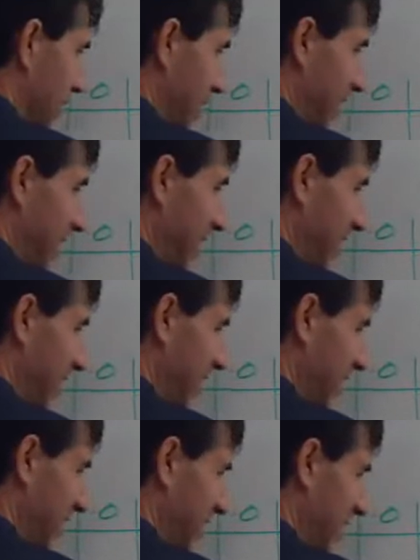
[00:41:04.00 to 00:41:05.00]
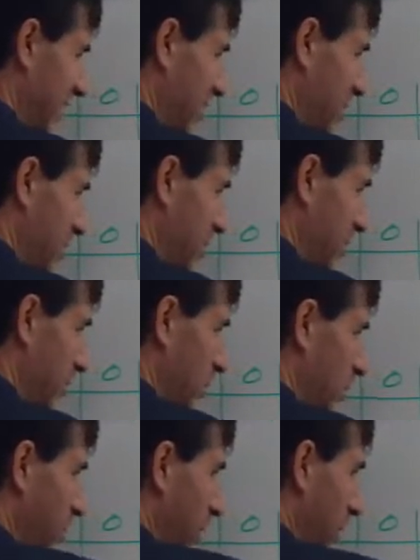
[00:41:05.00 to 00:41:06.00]
it 19? I think that's right.
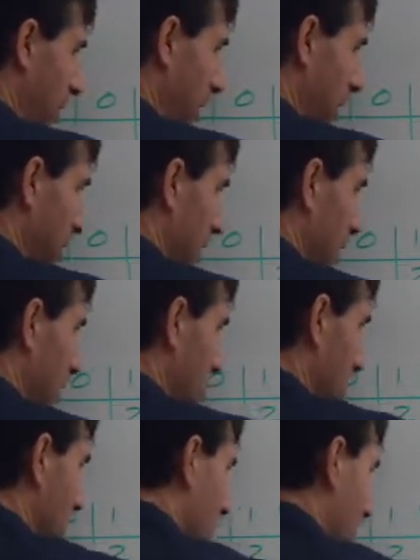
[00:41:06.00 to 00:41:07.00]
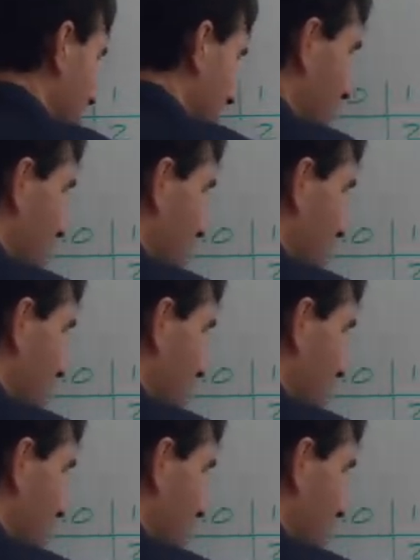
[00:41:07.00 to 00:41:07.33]
whatever I'm adding to here, 28,